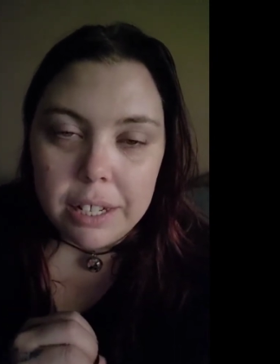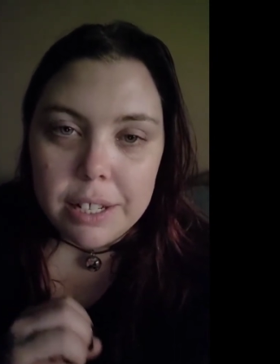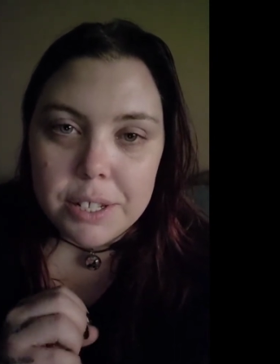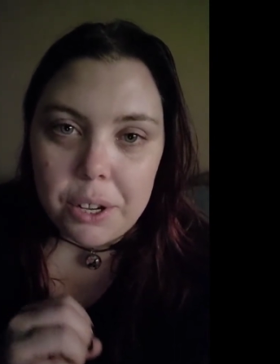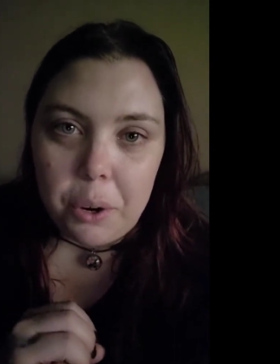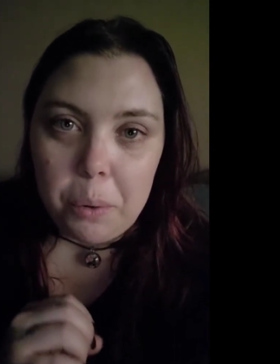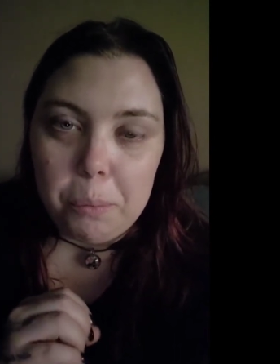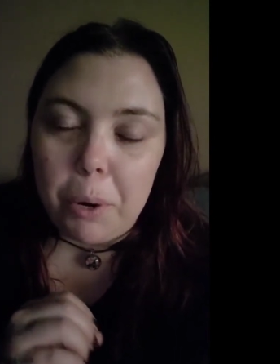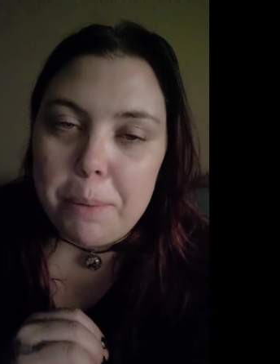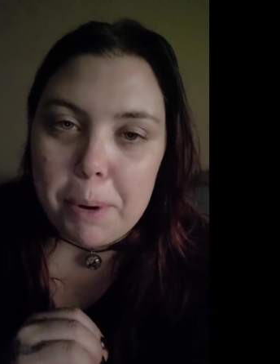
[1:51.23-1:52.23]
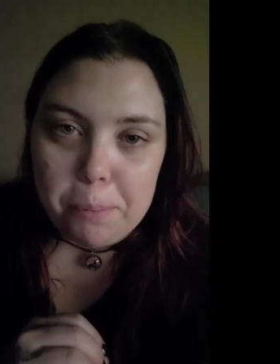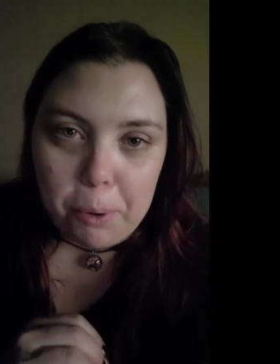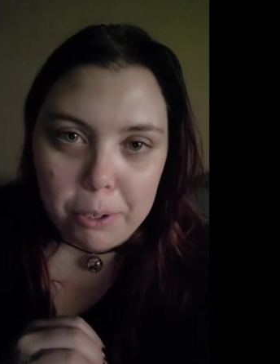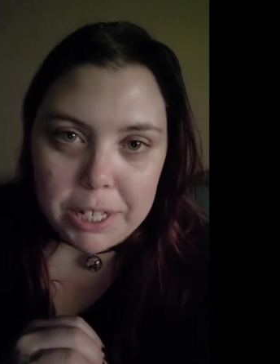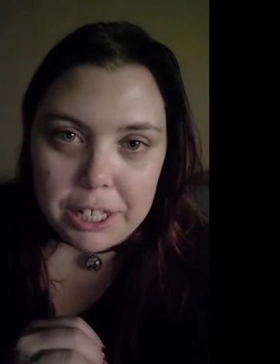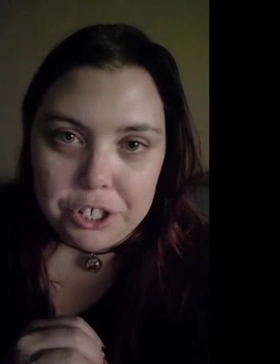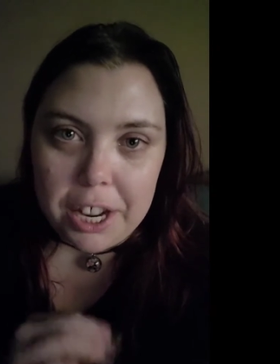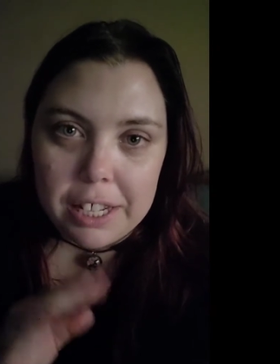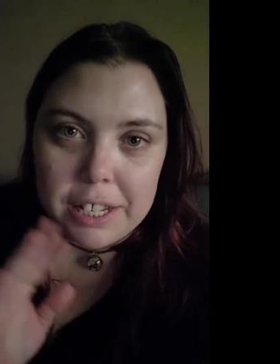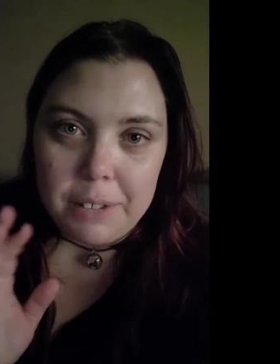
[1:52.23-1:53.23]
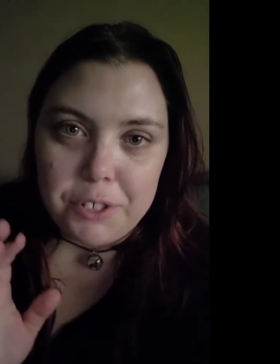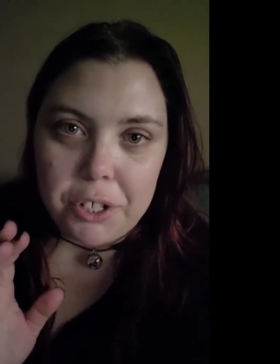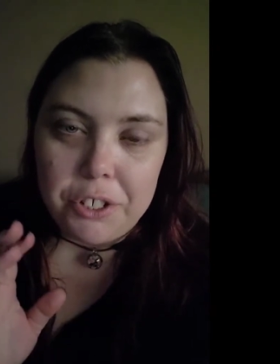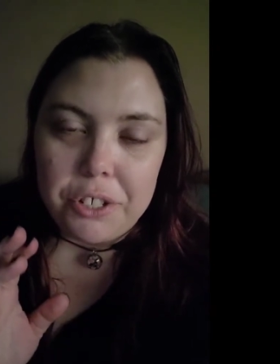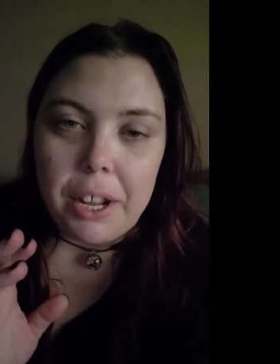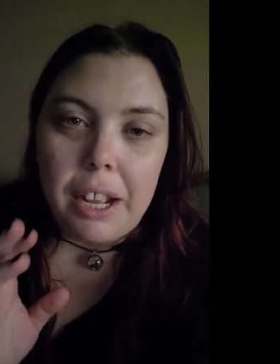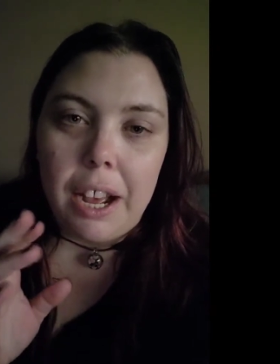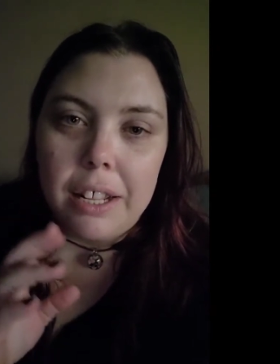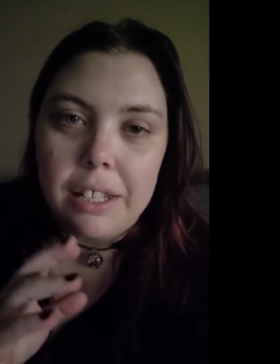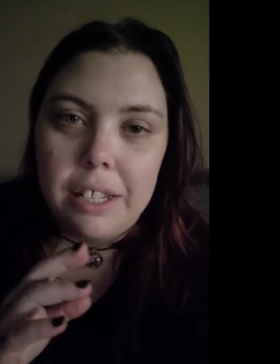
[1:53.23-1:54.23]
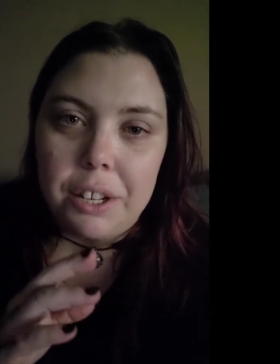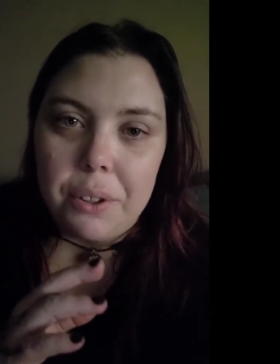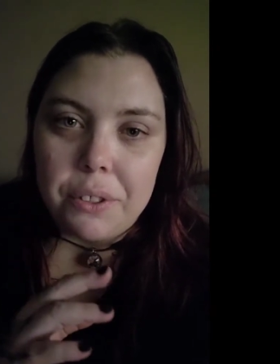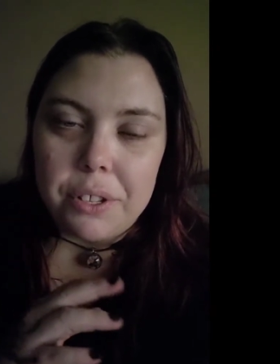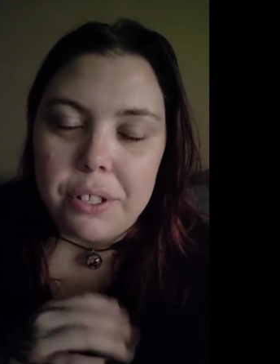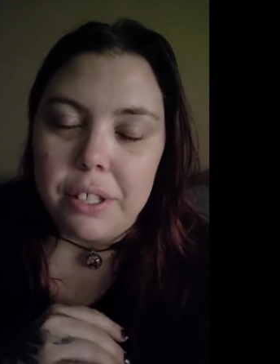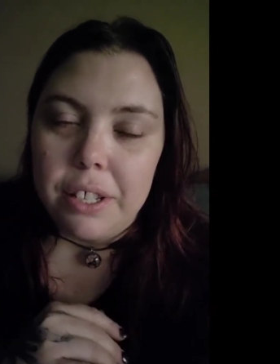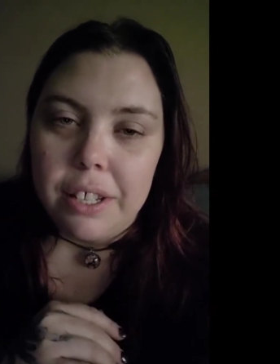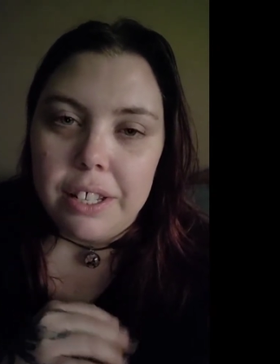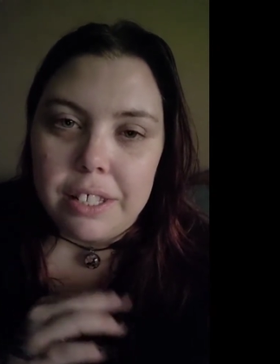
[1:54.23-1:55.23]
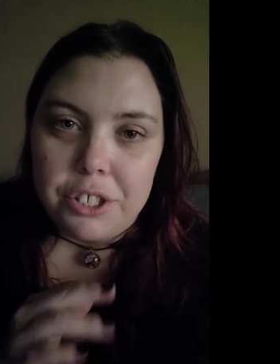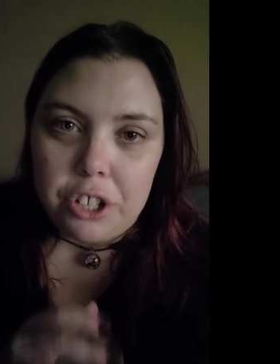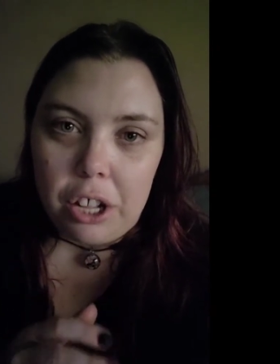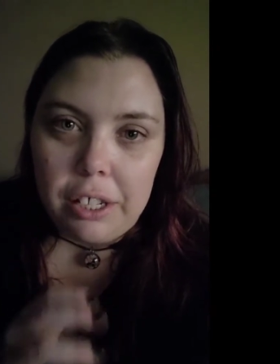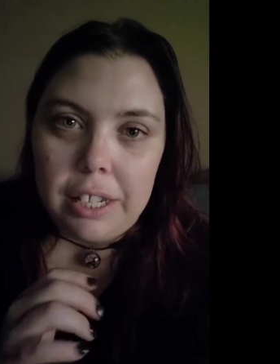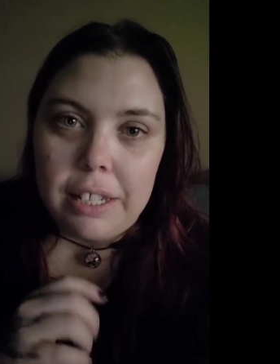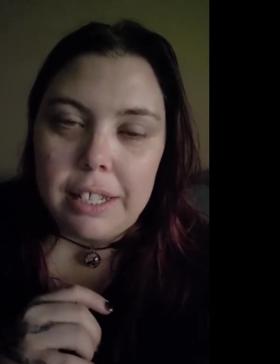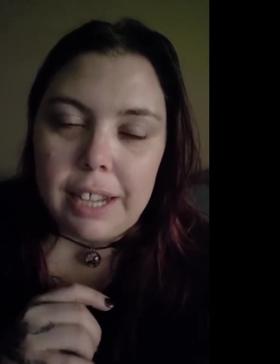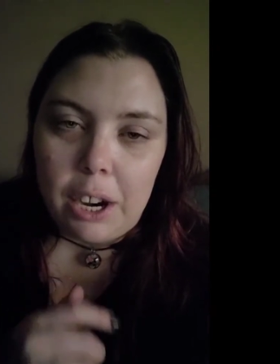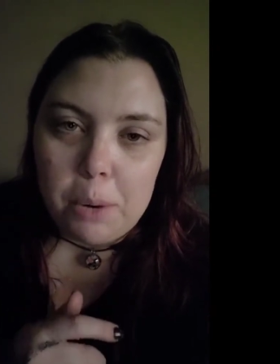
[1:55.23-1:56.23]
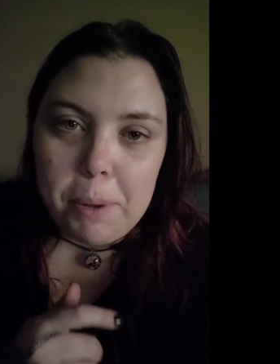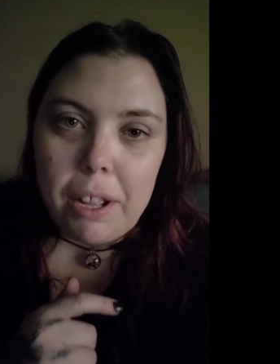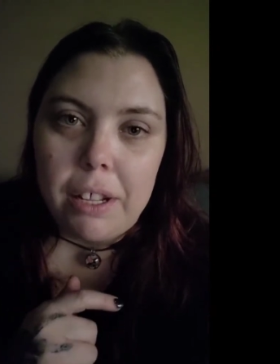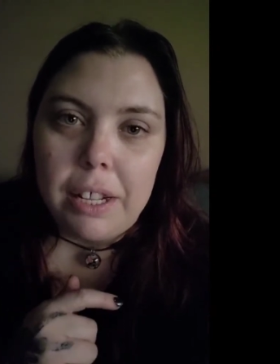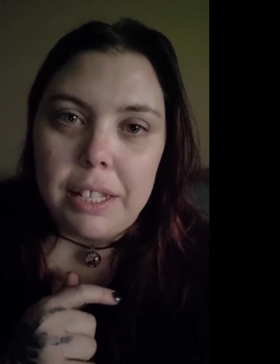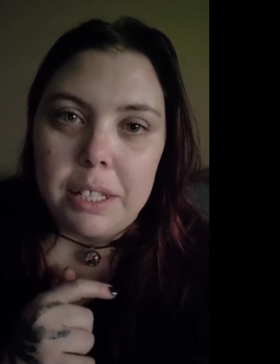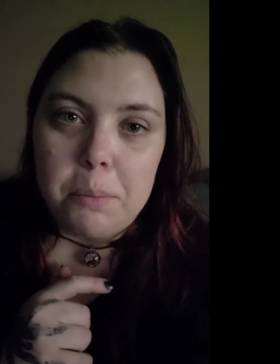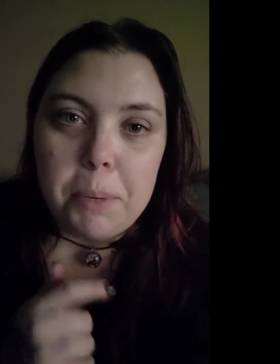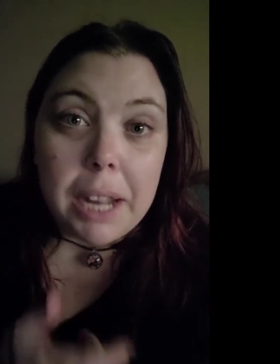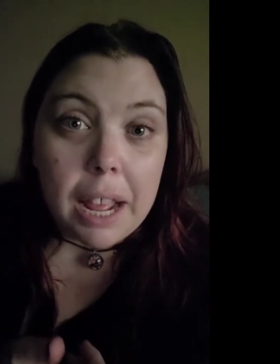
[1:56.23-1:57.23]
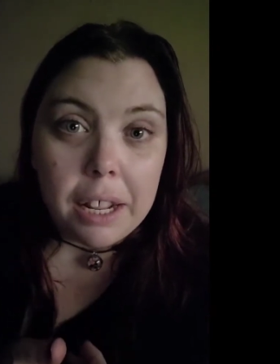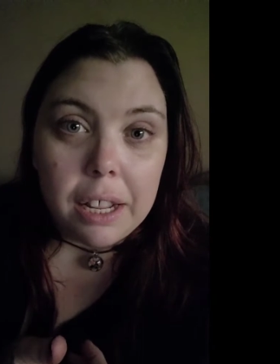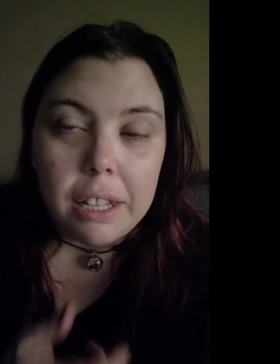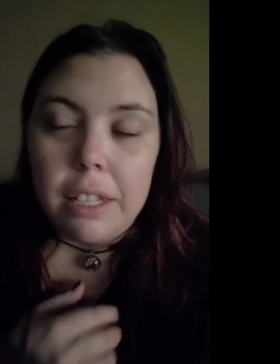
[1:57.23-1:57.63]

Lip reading: So Premier protein shakes that I've showed you, I got, the chocolate and the caramel and the banana.